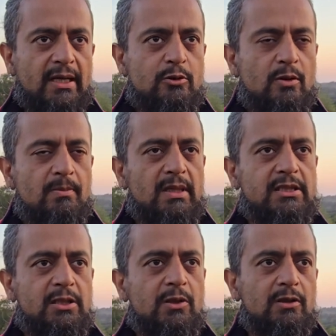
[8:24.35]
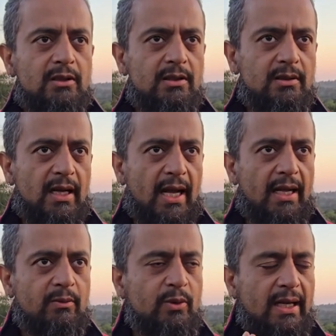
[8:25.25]
are so matured
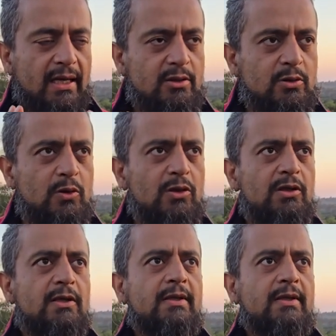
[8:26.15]
and we are so